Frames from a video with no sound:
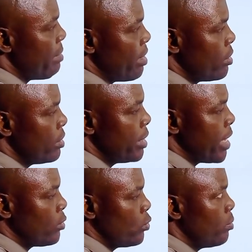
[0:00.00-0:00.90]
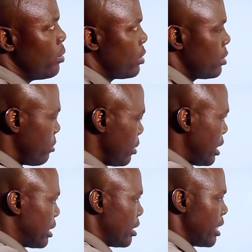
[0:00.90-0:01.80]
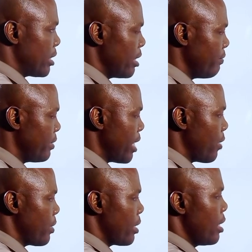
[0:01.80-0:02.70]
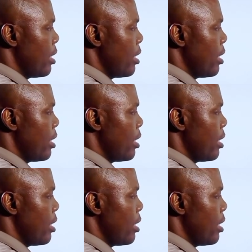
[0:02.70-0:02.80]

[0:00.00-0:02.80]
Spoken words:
I might not need that toolbox, but just let's leave it that way.